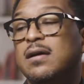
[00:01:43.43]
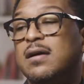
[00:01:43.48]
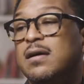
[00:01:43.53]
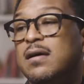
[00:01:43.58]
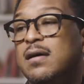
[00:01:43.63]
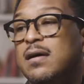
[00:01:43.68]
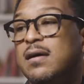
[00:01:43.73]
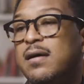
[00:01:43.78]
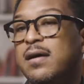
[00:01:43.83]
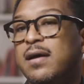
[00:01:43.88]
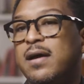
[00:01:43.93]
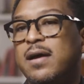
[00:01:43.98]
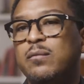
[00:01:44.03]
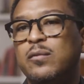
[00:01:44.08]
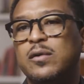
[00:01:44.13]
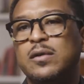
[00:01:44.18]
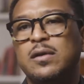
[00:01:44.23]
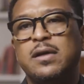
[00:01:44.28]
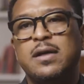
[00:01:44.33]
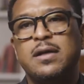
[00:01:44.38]
and
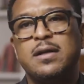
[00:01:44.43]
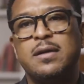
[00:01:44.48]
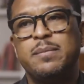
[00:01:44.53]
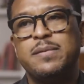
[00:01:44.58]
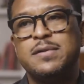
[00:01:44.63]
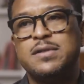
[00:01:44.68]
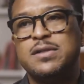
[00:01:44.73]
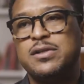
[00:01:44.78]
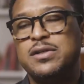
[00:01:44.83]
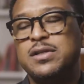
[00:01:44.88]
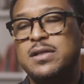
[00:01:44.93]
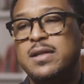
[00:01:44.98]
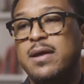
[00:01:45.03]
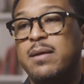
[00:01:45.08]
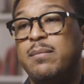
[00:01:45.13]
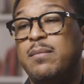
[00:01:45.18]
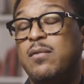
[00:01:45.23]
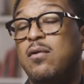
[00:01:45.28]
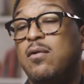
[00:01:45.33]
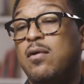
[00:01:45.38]
we're looking to position
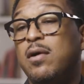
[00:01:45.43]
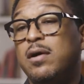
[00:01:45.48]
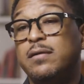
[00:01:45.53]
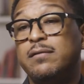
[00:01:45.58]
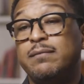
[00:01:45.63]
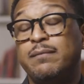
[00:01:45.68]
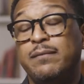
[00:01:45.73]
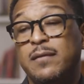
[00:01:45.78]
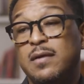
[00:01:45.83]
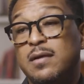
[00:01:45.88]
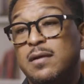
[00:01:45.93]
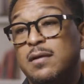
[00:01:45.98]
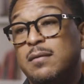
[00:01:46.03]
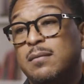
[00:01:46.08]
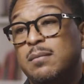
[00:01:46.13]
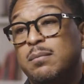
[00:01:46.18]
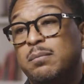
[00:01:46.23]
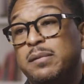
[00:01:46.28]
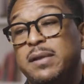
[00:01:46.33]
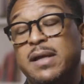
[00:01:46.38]
them on
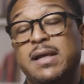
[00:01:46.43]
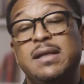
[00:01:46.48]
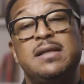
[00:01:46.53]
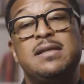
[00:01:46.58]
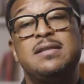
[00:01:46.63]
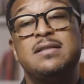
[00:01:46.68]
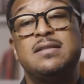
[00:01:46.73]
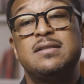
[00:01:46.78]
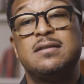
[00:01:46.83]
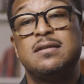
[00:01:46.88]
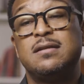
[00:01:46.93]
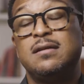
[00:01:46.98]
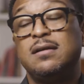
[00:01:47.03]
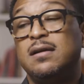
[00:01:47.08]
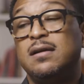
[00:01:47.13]
playlists,